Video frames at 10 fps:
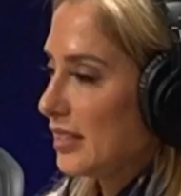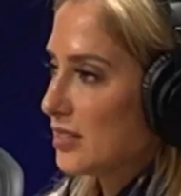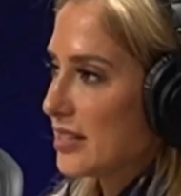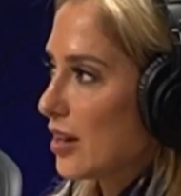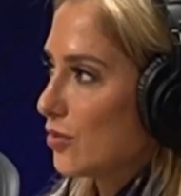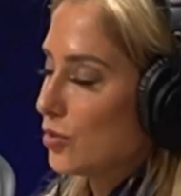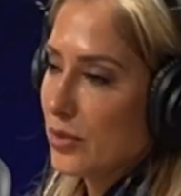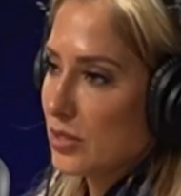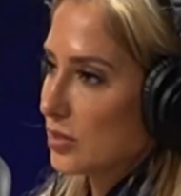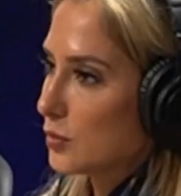it's now
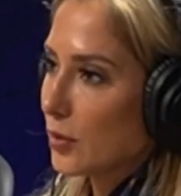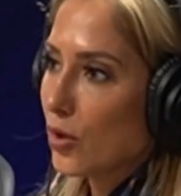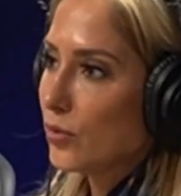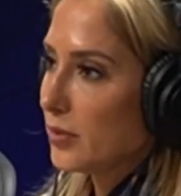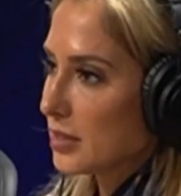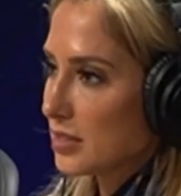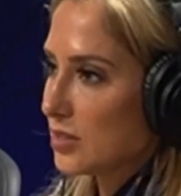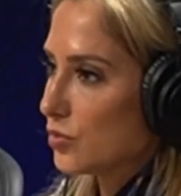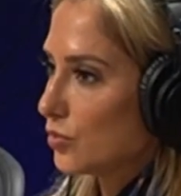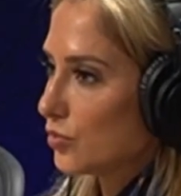going to explode, because
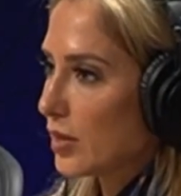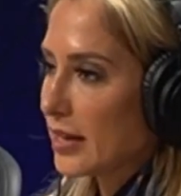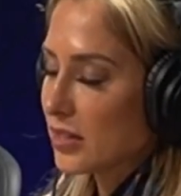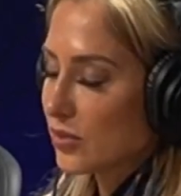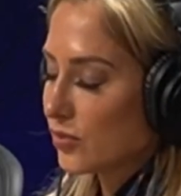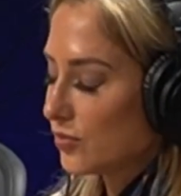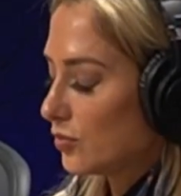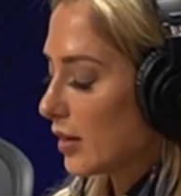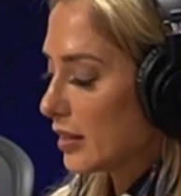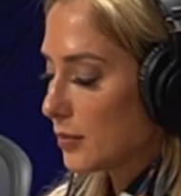it's right at
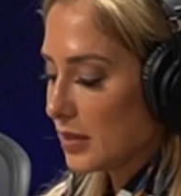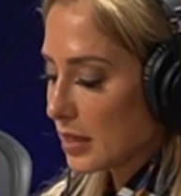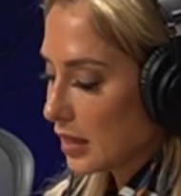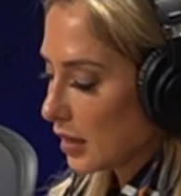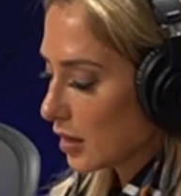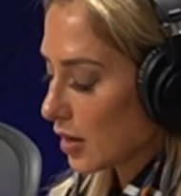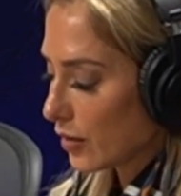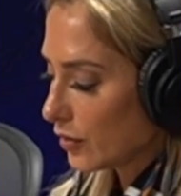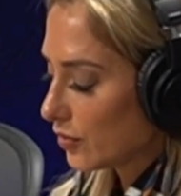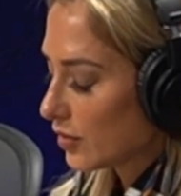the beginning
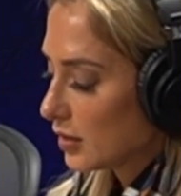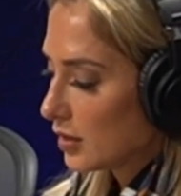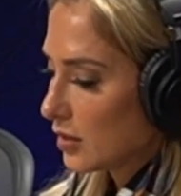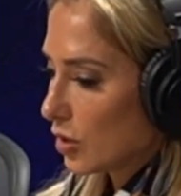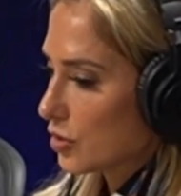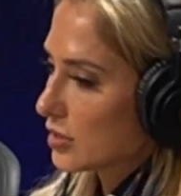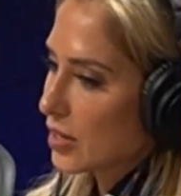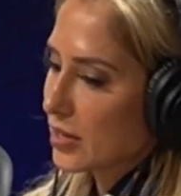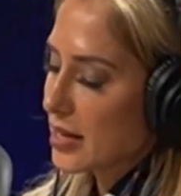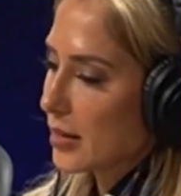of
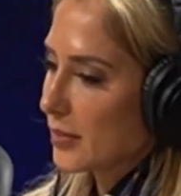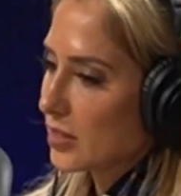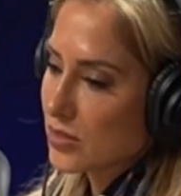ultrasound and anatomy.